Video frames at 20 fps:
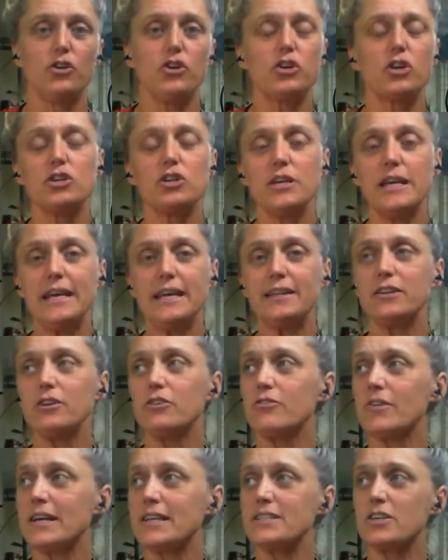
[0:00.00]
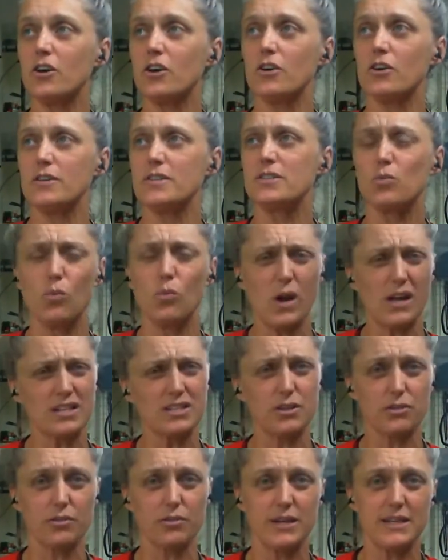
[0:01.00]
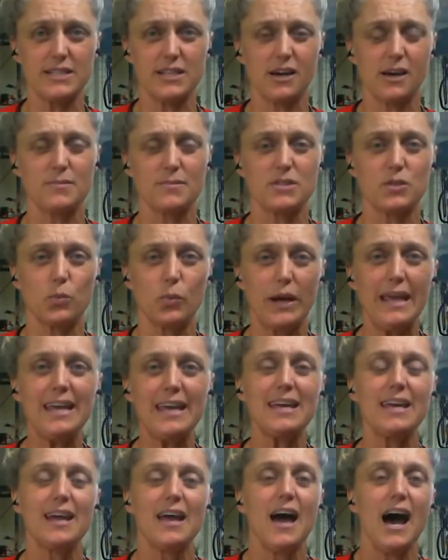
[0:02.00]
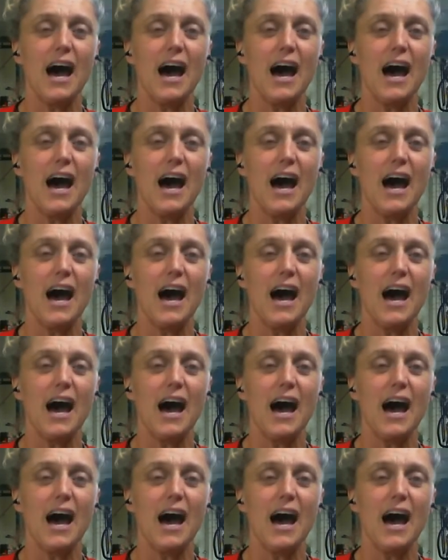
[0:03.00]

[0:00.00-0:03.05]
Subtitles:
You can hit your red zones 1 to 3 times a week